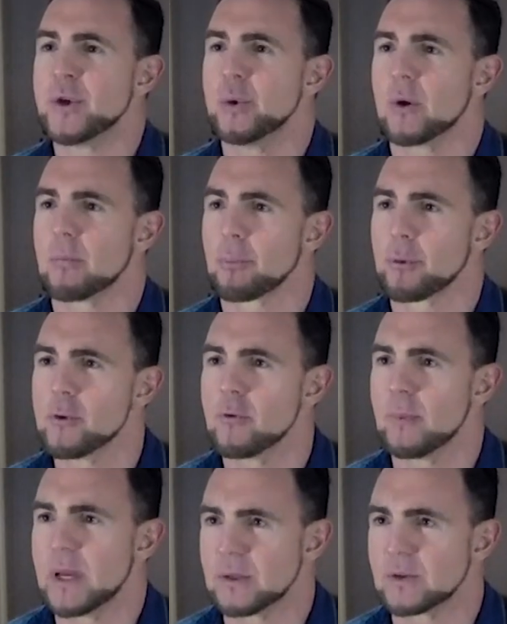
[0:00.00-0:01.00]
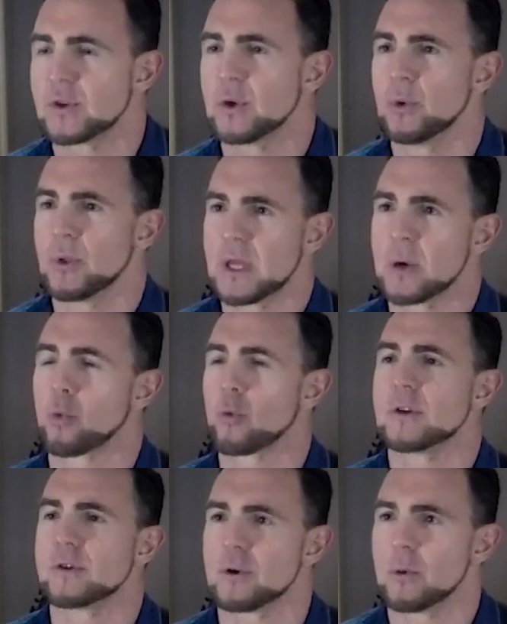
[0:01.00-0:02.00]
few improvements to the
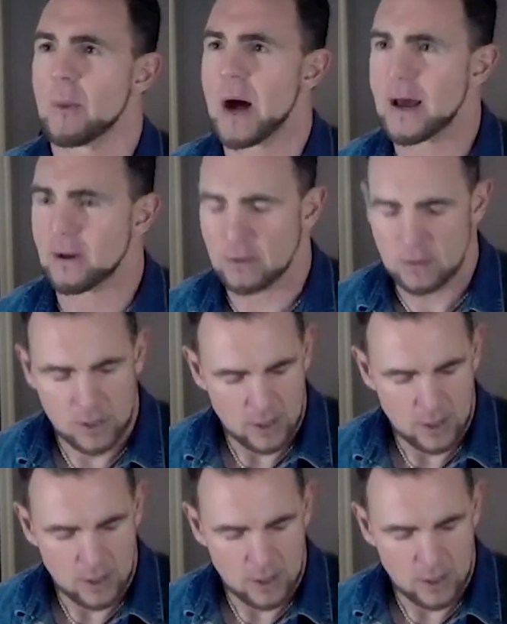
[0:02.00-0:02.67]
original model.